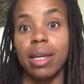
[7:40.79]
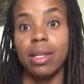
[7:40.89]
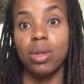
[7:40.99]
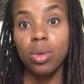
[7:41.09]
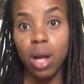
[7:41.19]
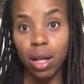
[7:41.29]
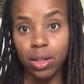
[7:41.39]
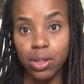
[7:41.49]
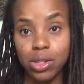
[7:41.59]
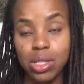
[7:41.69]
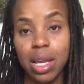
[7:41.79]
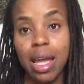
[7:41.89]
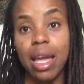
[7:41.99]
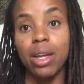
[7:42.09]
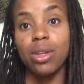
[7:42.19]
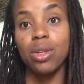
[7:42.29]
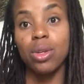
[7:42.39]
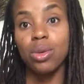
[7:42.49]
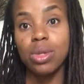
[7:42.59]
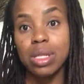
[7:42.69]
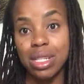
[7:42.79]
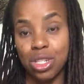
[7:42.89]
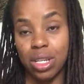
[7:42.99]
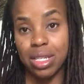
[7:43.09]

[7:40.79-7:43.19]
new colors, new stitching